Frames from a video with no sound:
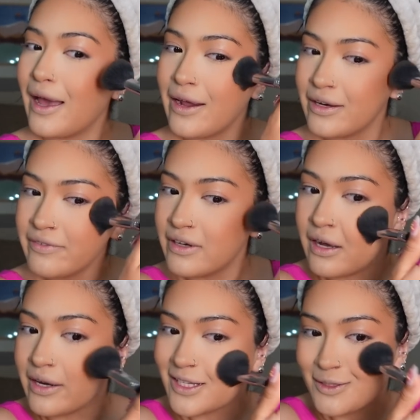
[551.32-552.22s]
I don't even know
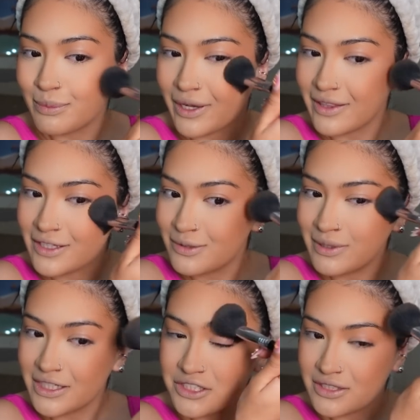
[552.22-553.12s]
how to explain this one.
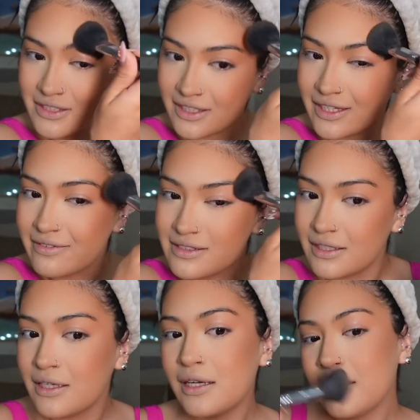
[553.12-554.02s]
It just gives
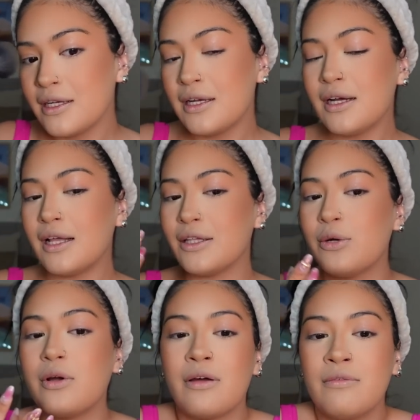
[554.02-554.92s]
a
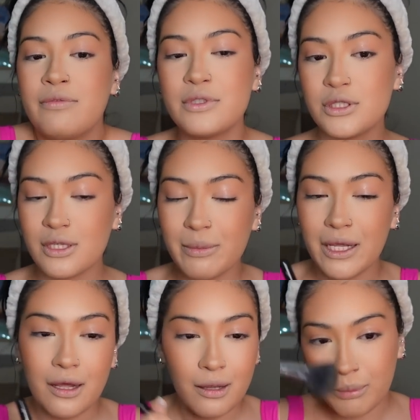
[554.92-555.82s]
little oomph to the
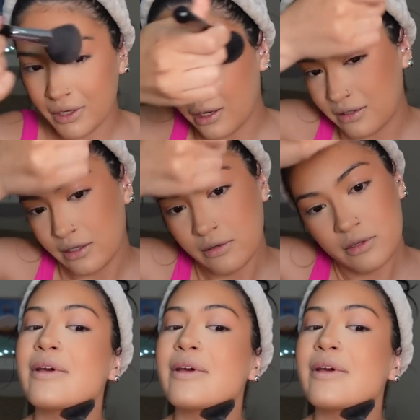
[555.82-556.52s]
makeup. I don't know.